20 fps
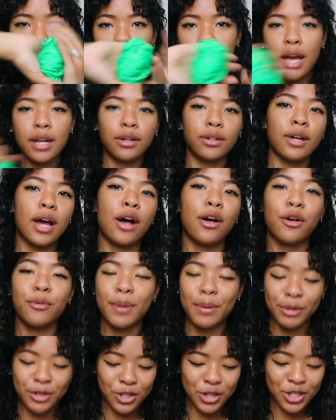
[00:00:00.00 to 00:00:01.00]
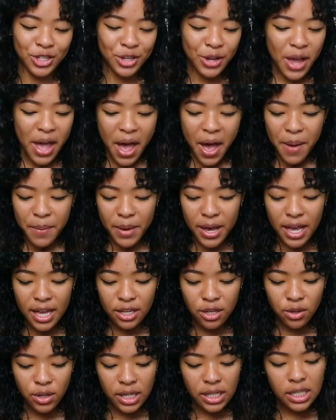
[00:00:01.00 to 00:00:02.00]
I don't know how I'll be able to see,
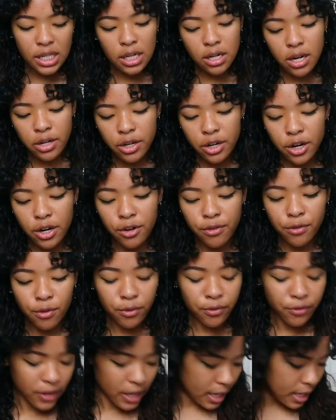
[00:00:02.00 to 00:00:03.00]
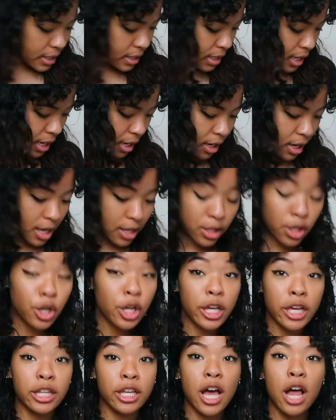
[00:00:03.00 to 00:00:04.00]
but you can see it on her feet. It's literally
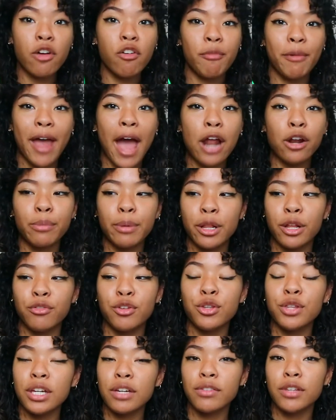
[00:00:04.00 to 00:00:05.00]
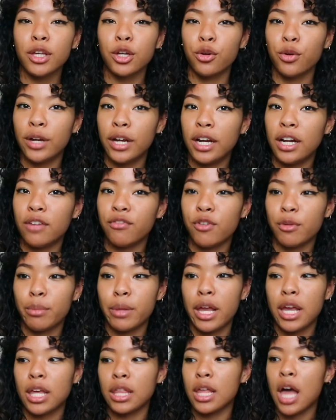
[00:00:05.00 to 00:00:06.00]
like the color of a caterpillar. If you think of the green from
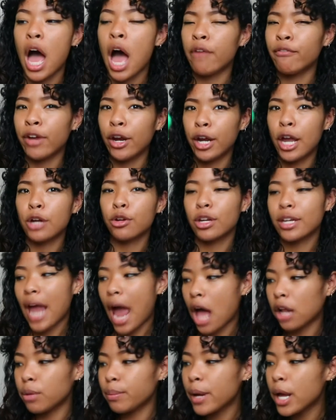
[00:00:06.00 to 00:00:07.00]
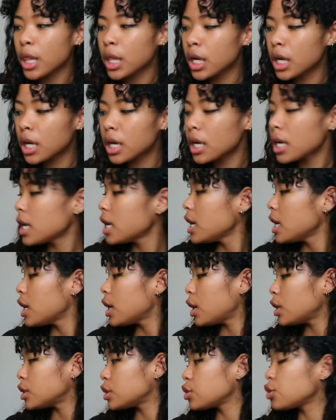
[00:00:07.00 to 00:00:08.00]
like the Very Hungry Caterpillar,
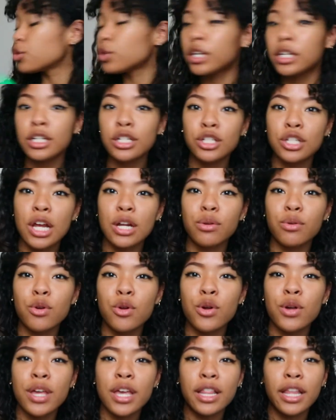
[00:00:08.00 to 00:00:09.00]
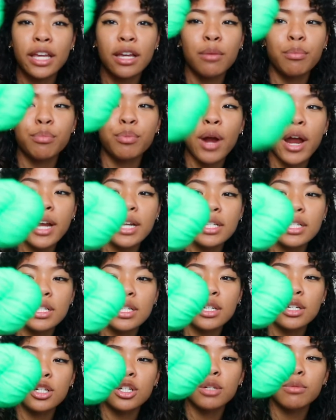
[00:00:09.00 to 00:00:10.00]
there's green in general, like a bright,
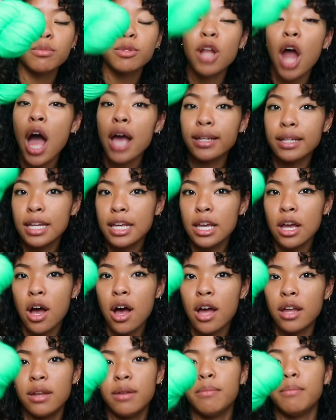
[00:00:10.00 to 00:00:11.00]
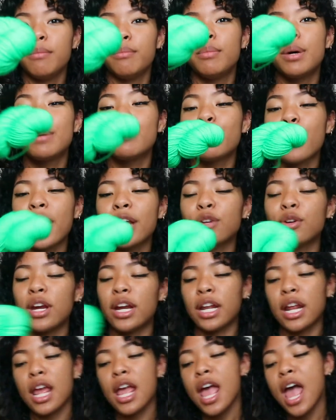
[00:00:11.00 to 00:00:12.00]
not neon, but bright
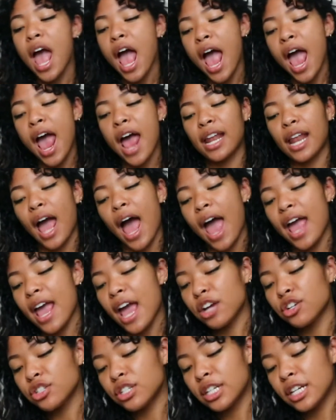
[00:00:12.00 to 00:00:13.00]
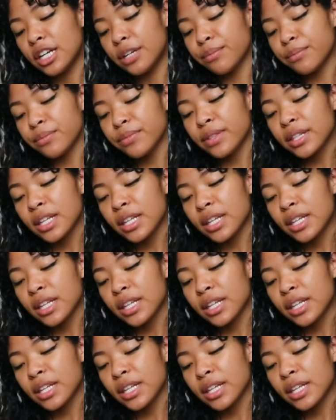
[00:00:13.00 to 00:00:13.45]
green. And I actually